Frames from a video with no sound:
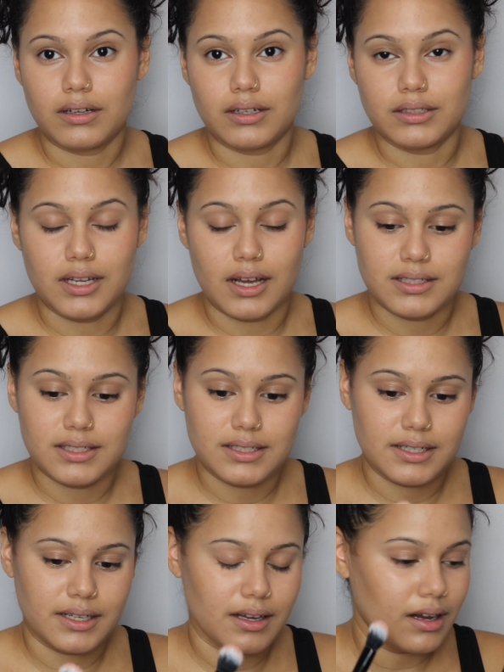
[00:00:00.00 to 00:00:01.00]
a
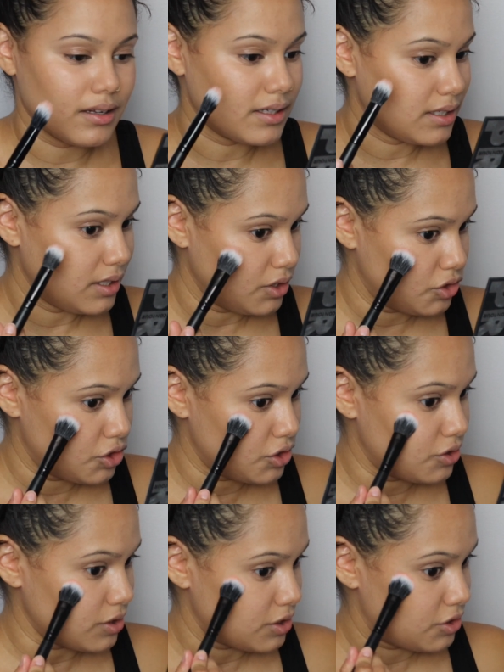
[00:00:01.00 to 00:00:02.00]
dusting on
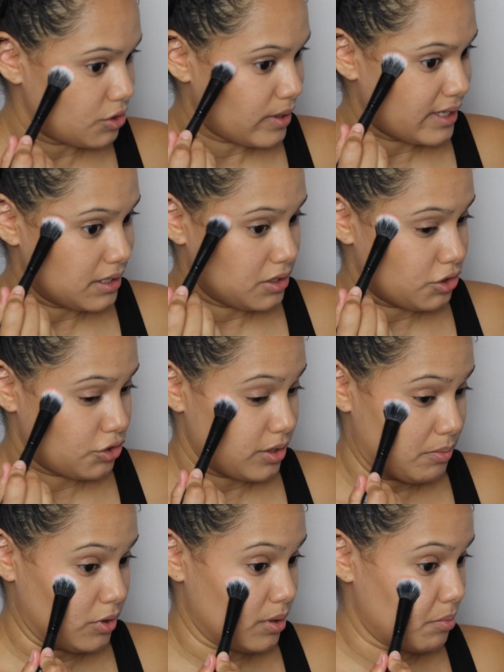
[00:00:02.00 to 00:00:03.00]
each just so I can
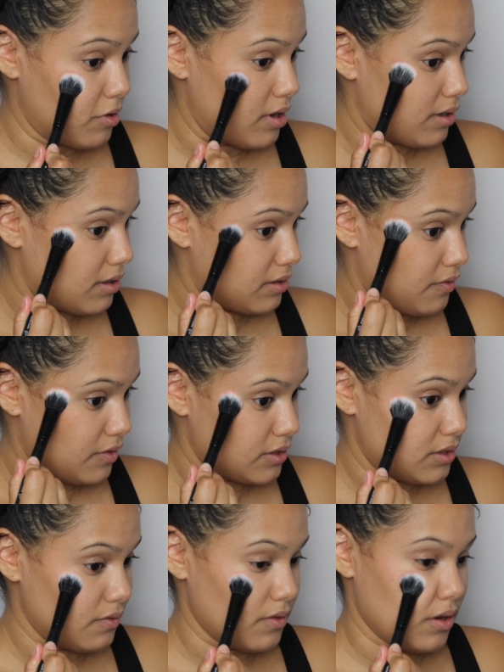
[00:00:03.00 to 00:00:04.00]
distribute the product
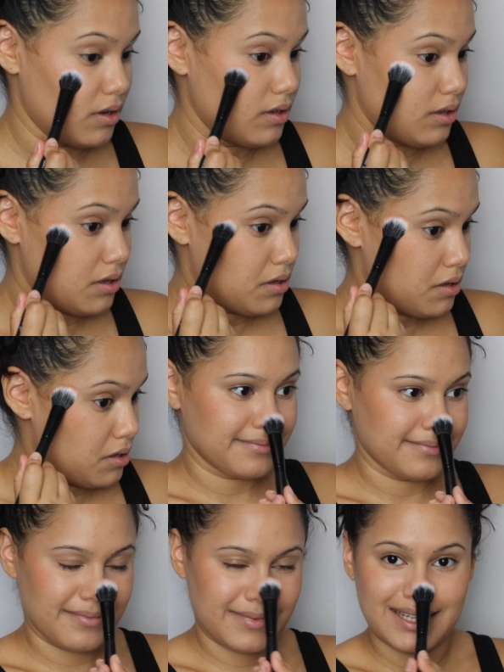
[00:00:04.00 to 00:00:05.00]
first of all.
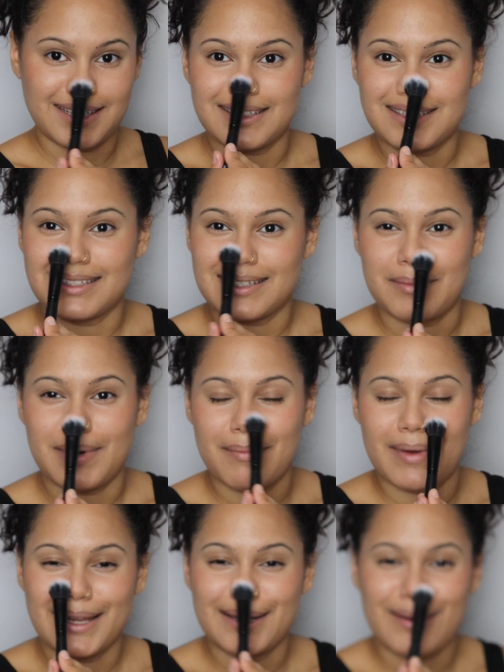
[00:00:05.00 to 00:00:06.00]
And some on
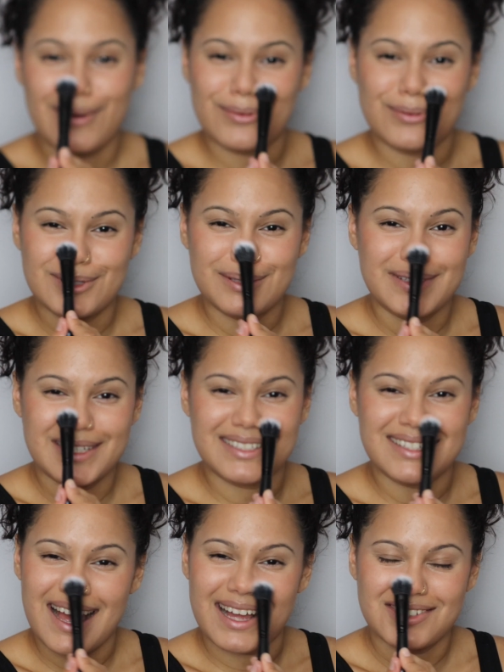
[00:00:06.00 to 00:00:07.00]
my nose
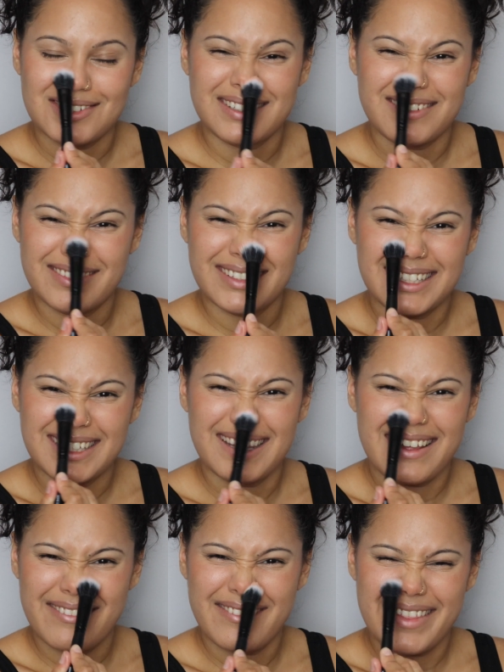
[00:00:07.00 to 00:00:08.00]
because I actually really
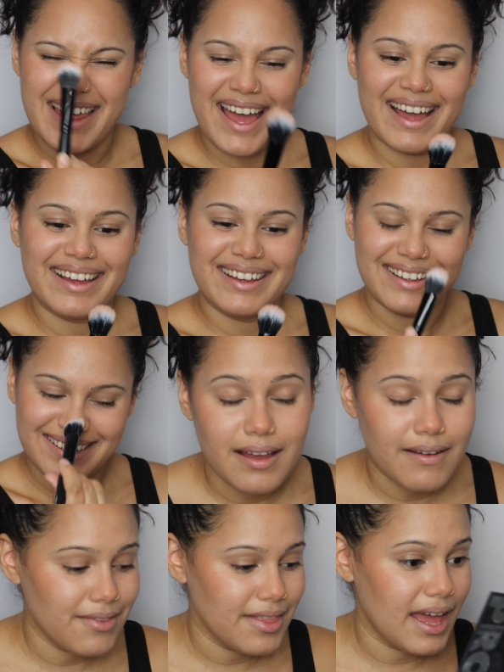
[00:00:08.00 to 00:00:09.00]
love that.
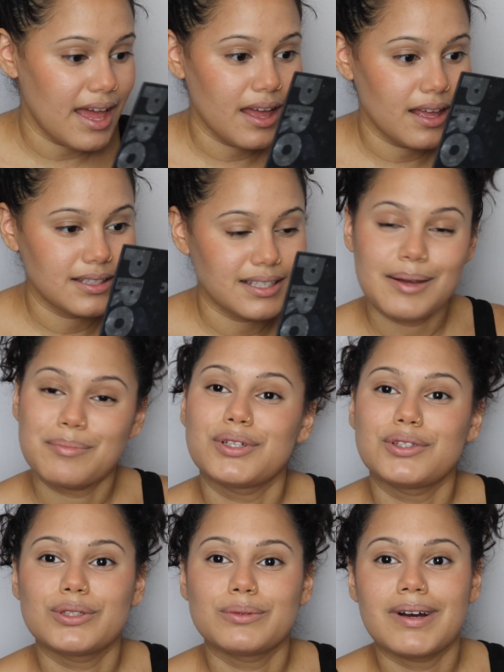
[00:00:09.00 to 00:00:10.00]
Love that. Did I
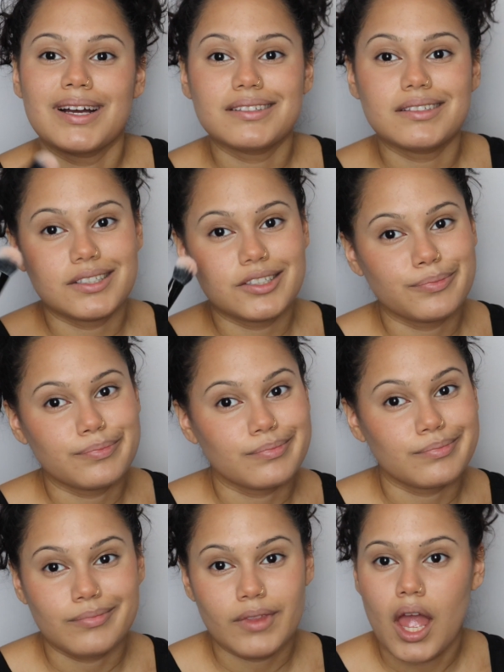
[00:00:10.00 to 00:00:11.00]
put too much?
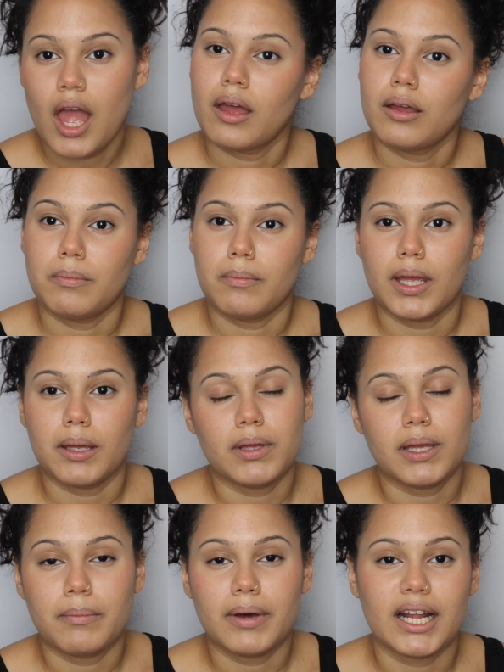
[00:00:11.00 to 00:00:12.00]

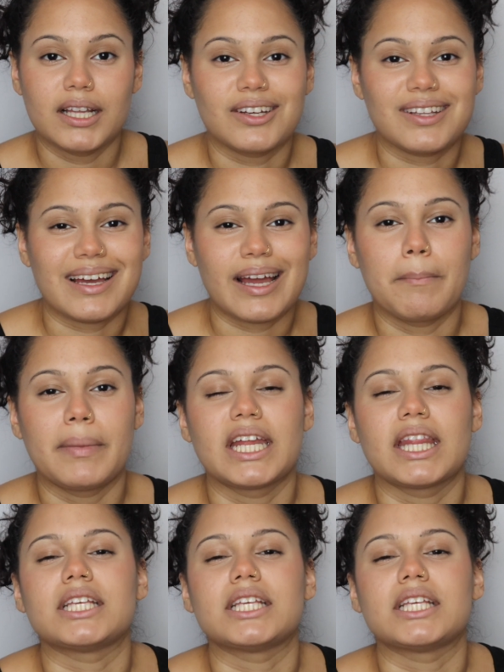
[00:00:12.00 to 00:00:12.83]
Maybe, but I look like I've been in